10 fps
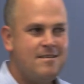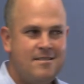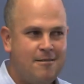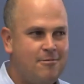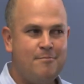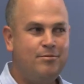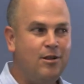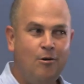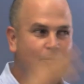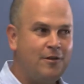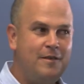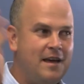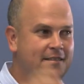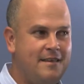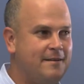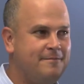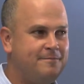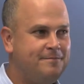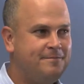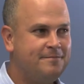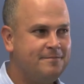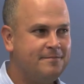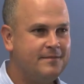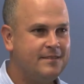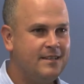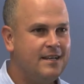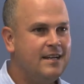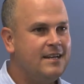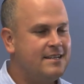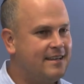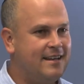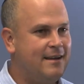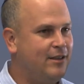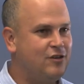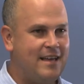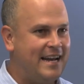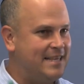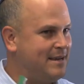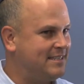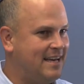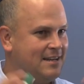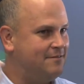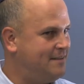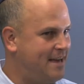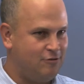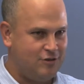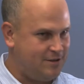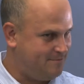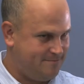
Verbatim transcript: that were a blow to the idea. Today, religious Zionism has a lot of energy.